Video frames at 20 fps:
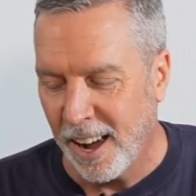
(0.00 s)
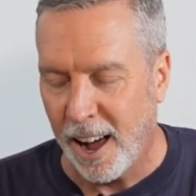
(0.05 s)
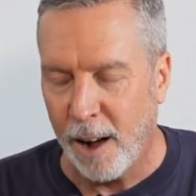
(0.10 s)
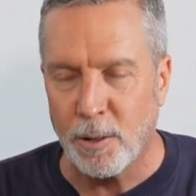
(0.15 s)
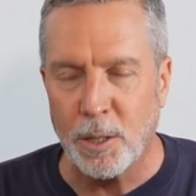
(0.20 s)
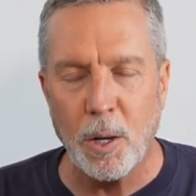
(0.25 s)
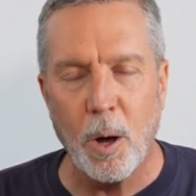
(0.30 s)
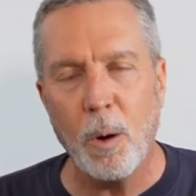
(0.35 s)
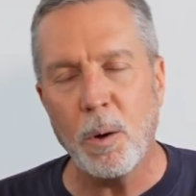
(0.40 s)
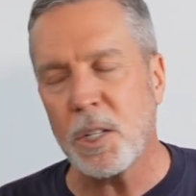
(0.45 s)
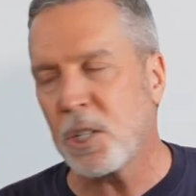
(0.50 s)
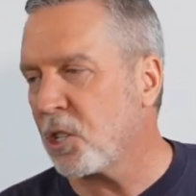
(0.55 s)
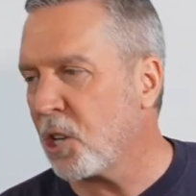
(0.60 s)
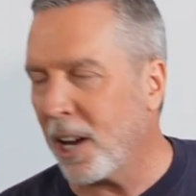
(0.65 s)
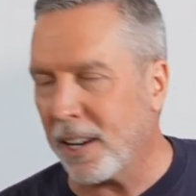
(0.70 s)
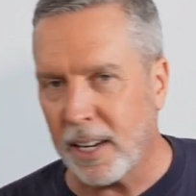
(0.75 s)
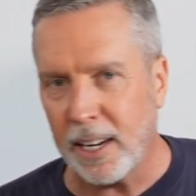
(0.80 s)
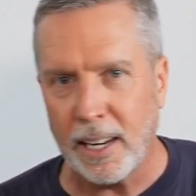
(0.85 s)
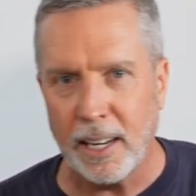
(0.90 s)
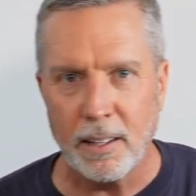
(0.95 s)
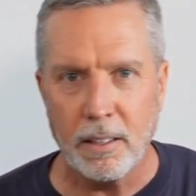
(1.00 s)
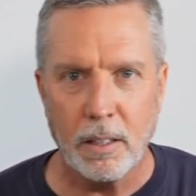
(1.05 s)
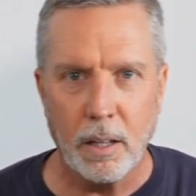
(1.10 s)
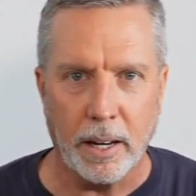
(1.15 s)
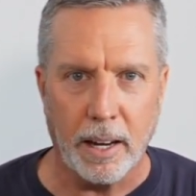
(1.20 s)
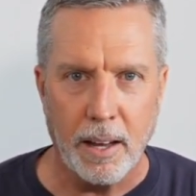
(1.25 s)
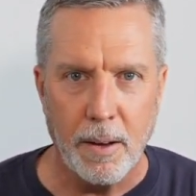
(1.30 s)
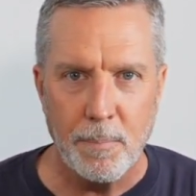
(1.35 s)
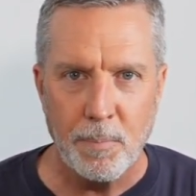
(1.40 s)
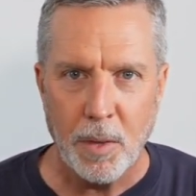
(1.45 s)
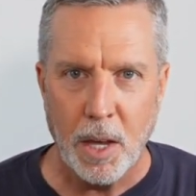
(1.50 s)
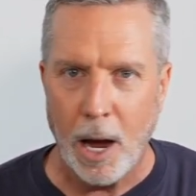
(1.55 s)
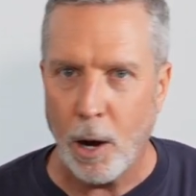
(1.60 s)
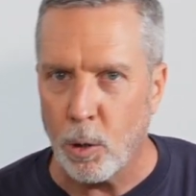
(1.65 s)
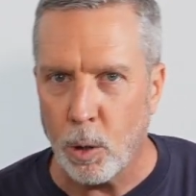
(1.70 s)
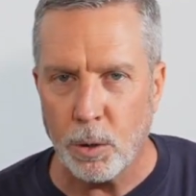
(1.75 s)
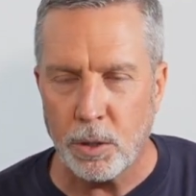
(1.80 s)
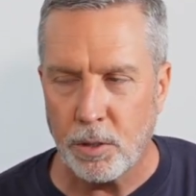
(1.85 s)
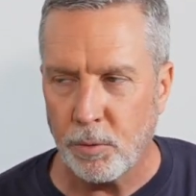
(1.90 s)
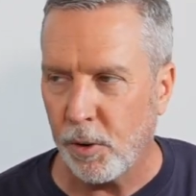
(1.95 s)
I was always checking it. Like, how
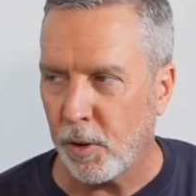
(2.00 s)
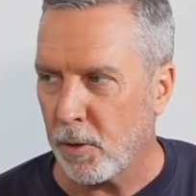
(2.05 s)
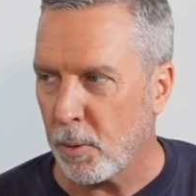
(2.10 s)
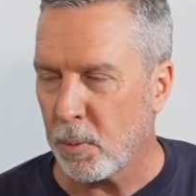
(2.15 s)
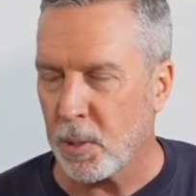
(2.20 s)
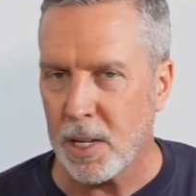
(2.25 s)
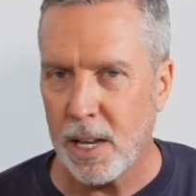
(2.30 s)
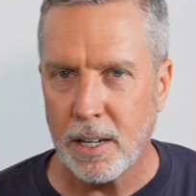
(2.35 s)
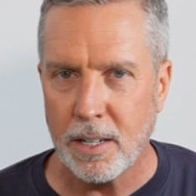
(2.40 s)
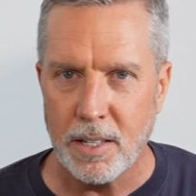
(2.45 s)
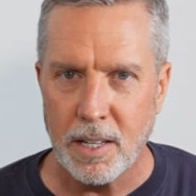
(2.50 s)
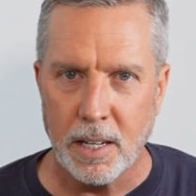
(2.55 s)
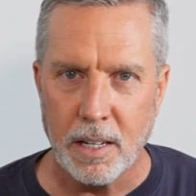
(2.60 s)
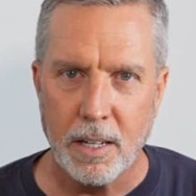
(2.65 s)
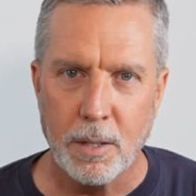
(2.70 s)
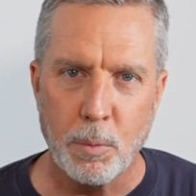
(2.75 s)
close to fifty percent is it?